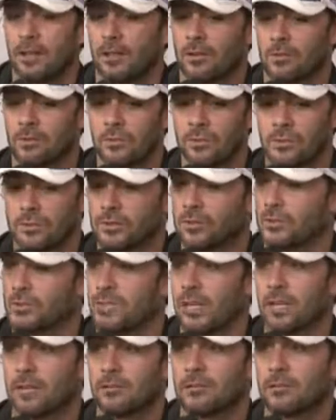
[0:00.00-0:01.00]
The rules have
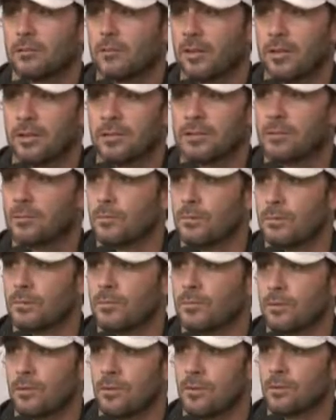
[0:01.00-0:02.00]
stayed very similar
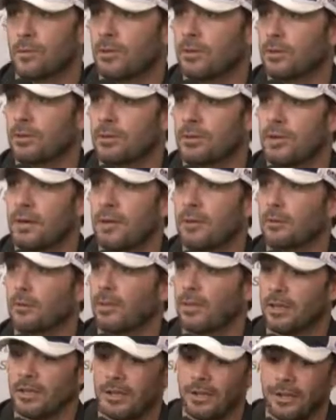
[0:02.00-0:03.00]
for a long period of
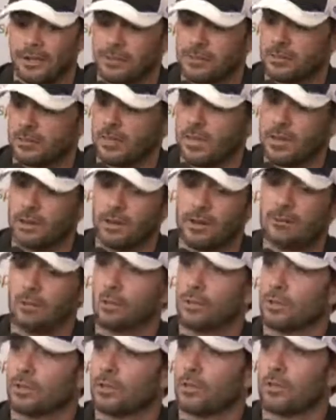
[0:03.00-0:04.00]
time, and it's allowed
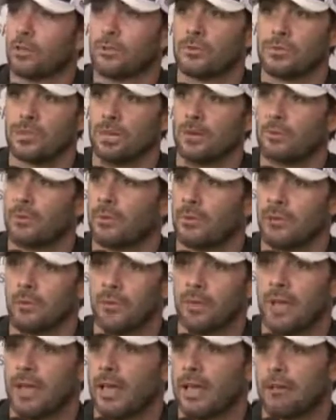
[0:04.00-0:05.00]
everyone to close up,
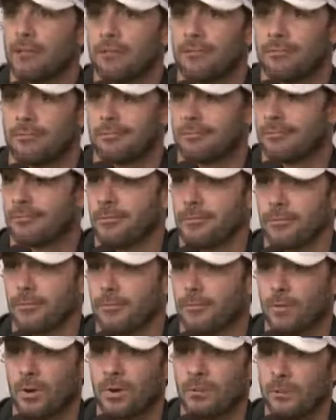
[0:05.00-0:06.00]
and we have
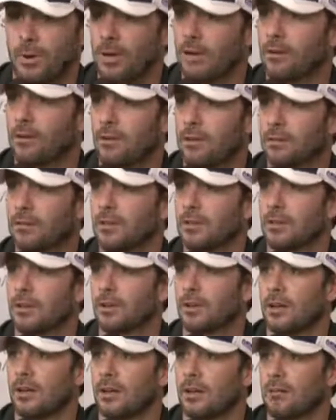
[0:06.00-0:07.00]
great parity,
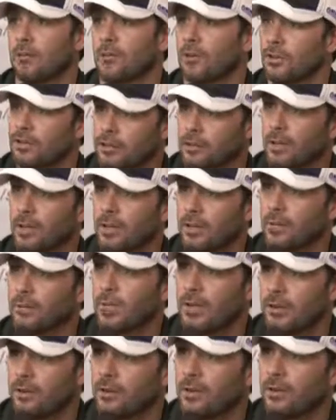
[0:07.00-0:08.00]
frustrating
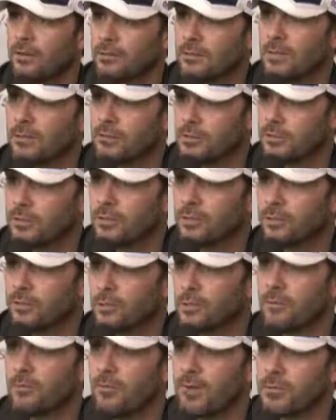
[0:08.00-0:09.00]
parity, I'm sure,
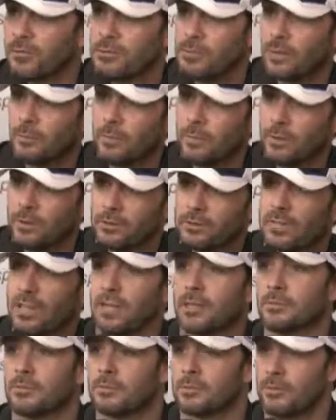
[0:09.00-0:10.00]
from a fan standpoint at
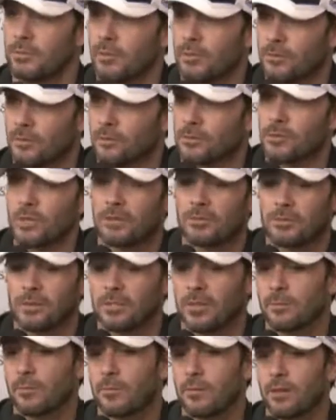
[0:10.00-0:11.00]
times, and certainly from a driver's
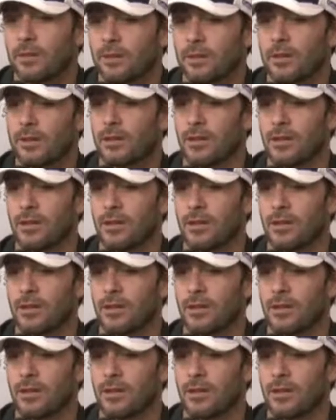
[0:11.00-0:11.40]
standpoint.